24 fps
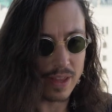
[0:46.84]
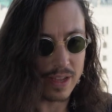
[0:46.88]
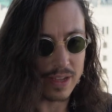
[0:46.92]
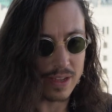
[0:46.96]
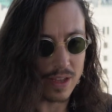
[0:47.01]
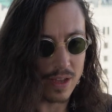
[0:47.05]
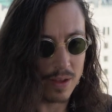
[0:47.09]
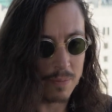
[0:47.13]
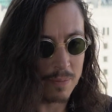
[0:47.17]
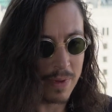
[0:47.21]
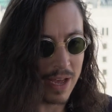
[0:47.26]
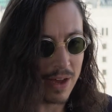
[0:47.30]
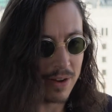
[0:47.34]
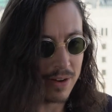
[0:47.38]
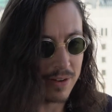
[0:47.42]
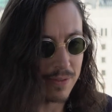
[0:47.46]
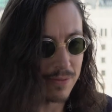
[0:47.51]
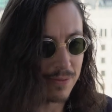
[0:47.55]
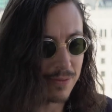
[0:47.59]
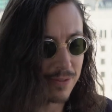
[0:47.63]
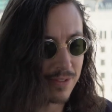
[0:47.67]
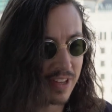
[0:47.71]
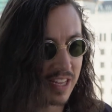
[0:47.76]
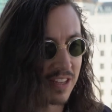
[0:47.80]
amount of
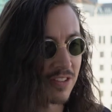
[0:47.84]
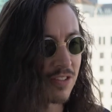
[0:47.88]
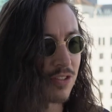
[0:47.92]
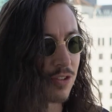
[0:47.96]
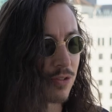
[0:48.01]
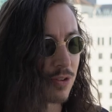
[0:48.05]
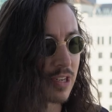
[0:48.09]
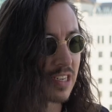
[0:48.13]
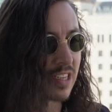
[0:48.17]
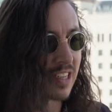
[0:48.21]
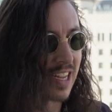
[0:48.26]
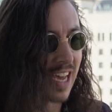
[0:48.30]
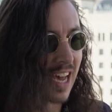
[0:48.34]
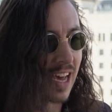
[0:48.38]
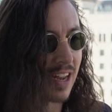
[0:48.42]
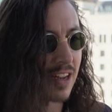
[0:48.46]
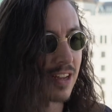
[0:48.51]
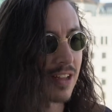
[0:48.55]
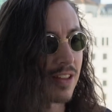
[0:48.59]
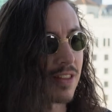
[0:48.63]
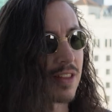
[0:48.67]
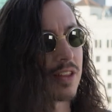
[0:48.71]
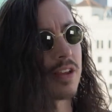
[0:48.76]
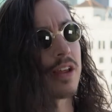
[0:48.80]
sensory
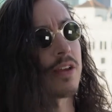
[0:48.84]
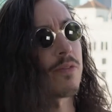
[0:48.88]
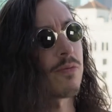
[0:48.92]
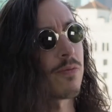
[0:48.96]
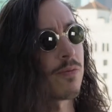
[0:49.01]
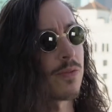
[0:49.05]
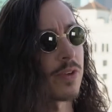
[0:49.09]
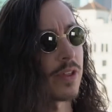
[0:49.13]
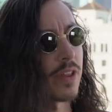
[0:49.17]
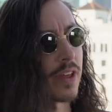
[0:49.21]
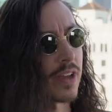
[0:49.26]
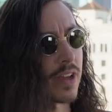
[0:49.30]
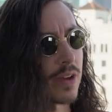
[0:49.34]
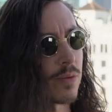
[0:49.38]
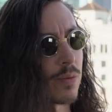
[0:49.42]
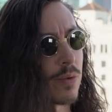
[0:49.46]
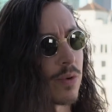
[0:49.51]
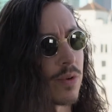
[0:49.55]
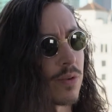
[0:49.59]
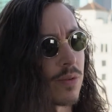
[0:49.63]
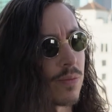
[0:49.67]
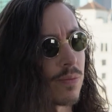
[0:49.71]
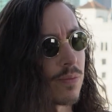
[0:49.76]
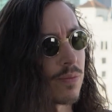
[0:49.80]
data that I feel like
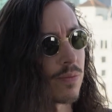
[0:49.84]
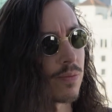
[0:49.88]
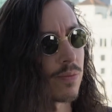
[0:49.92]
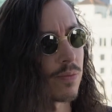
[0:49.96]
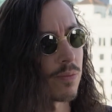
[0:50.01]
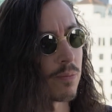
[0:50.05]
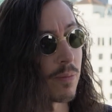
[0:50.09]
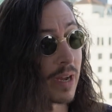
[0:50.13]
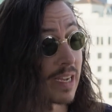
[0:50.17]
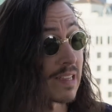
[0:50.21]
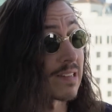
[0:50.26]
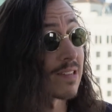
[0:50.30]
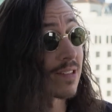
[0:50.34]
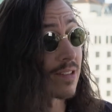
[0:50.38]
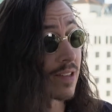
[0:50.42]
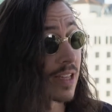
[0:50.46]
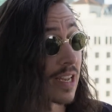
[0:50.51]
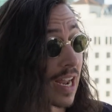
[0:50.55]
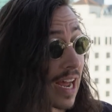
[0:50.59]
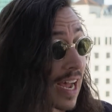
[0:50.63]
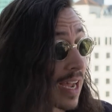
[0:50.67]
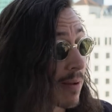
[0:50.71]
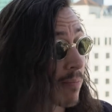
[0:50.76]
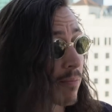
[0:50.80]
that
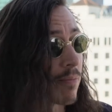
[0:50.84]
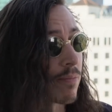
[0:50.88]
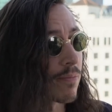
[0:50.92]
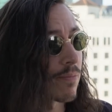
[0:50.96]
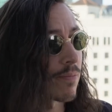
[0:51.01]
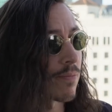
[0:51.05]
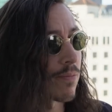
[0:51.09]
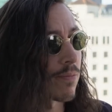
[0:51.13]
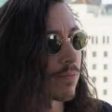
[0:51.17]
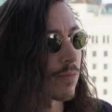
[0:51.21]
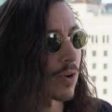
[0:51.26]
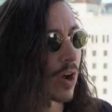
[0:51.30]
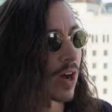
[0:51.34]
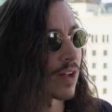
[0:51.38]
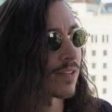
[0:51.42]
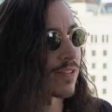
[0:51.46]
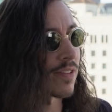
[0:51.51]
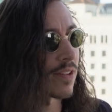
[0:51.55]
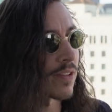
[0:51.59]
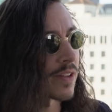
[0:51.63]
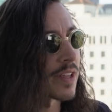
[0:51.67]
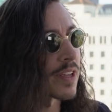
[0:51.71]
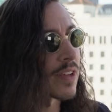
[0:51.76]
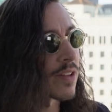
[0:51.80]
I'm
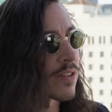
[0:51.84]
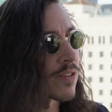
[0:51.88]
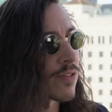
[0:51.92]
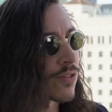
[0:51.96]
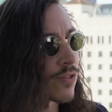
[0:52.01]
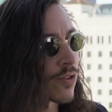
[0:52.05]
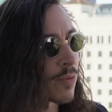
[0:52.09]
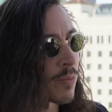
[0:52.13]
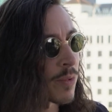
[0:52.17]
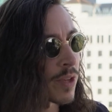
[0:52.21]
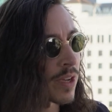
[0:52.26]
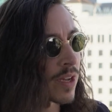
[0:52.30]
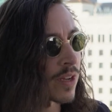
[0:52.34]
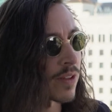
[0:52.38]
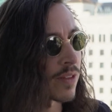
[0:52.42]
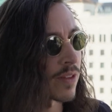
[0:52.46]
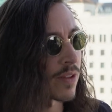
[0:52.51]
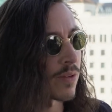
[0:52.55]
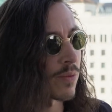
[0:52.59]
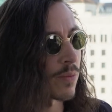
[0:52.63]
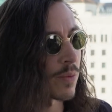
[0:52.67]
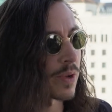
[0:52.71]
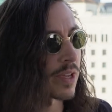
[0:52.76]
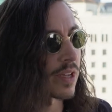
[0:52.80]
constantly consuming and
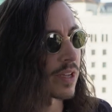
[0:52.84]
that we